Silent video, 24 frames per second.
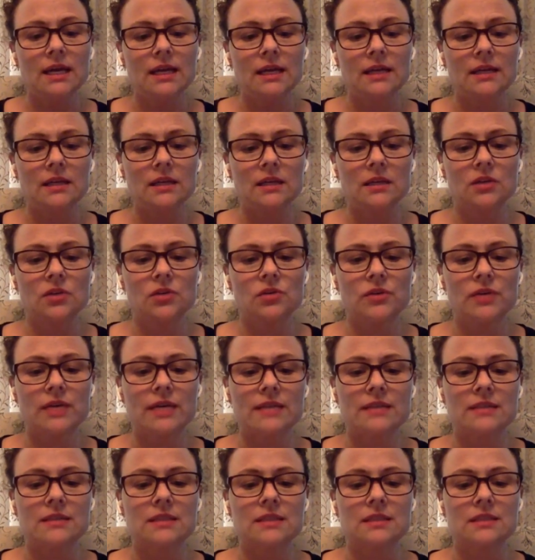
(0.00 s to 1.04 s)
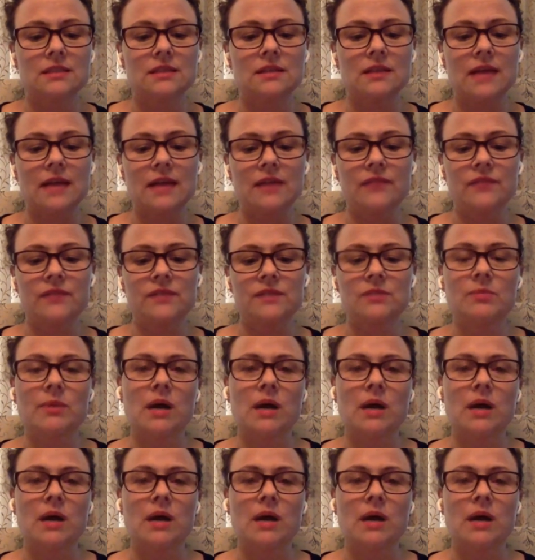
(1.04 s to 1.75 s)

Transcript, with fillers: it creates this life is